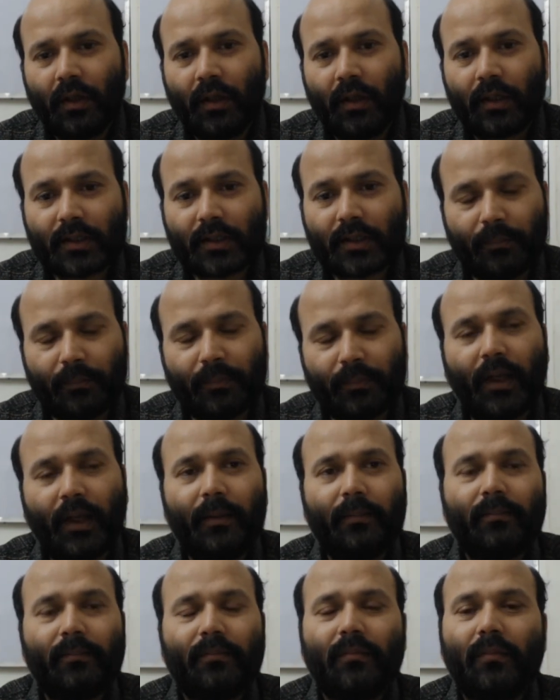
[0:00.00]

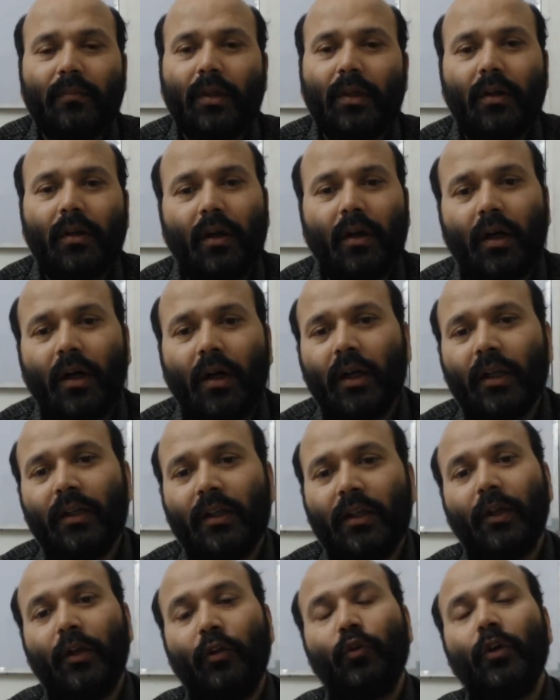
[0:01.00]
Sometime
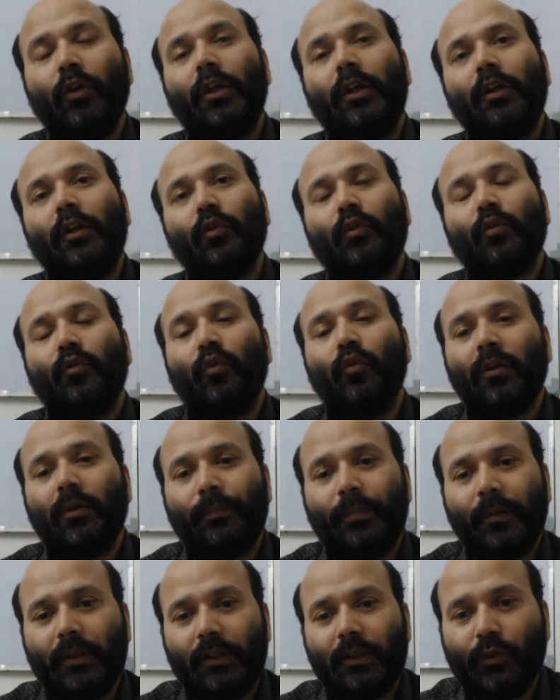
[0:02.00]
evaluate your own
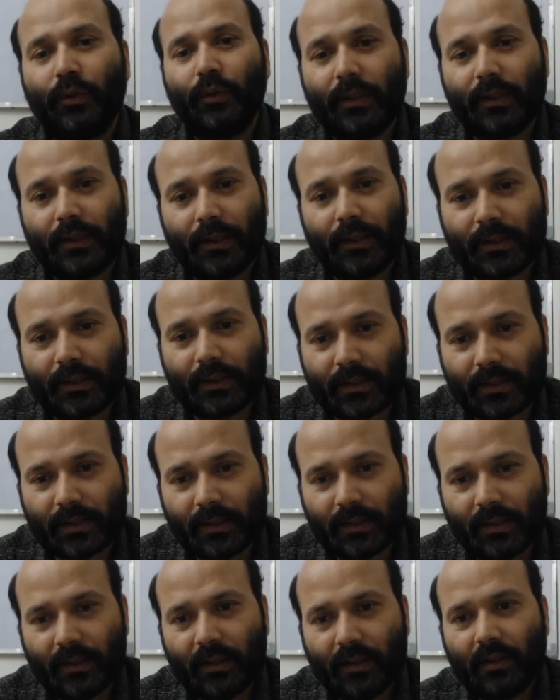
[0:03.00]
prejudices
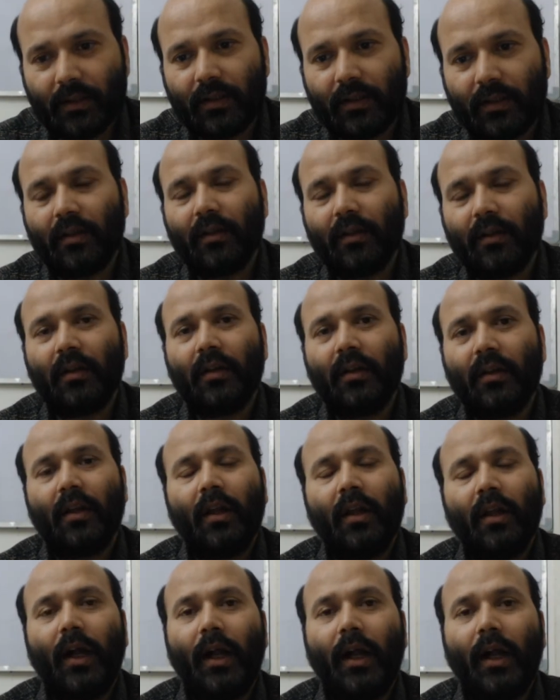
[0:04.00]

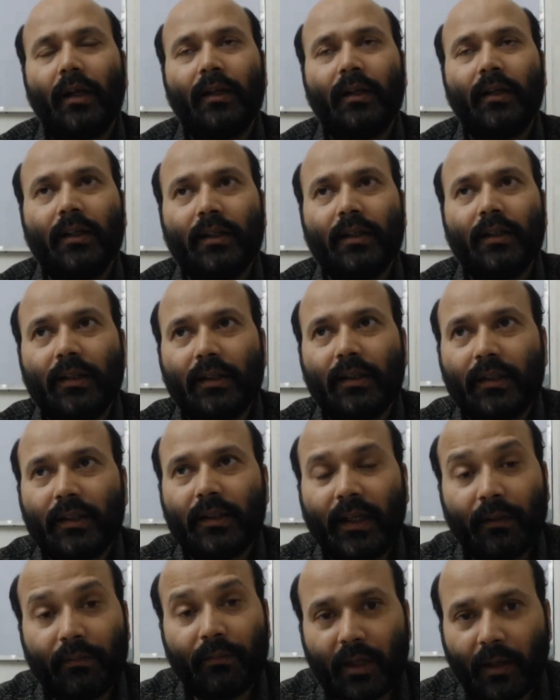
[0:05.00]
and
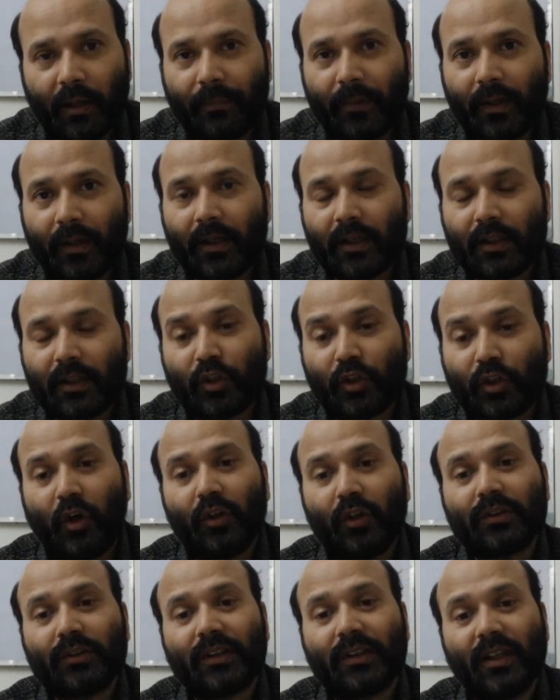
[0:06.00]
develop a
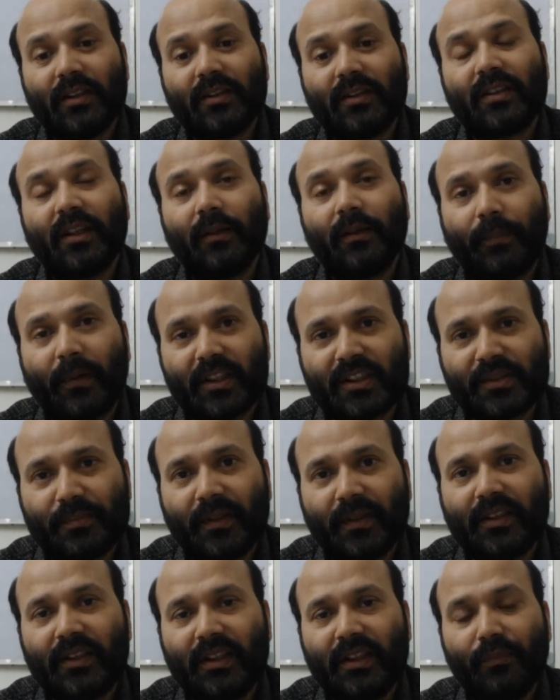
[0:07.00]
cross-cultural
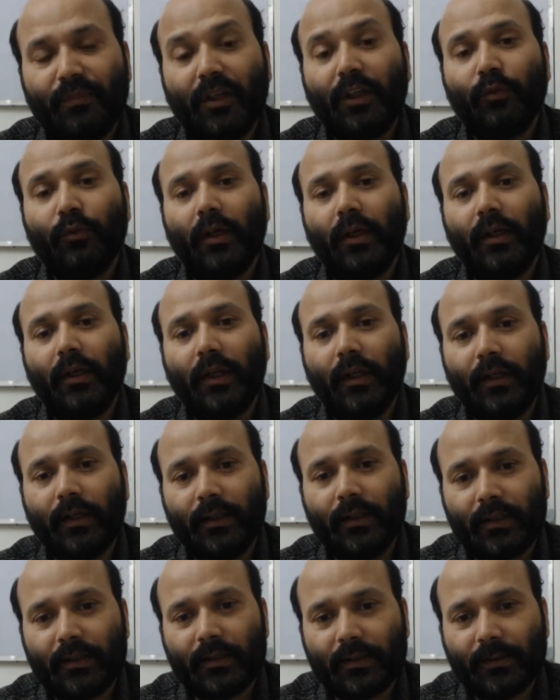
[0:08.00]
perspective when you are dealing
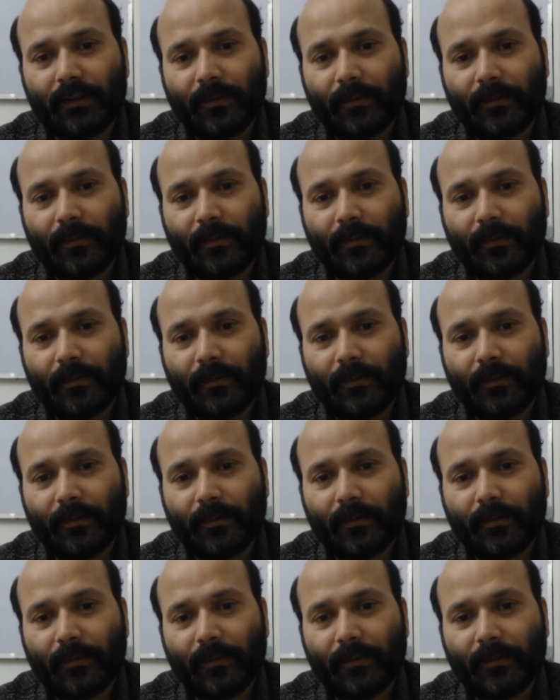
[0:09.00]
it.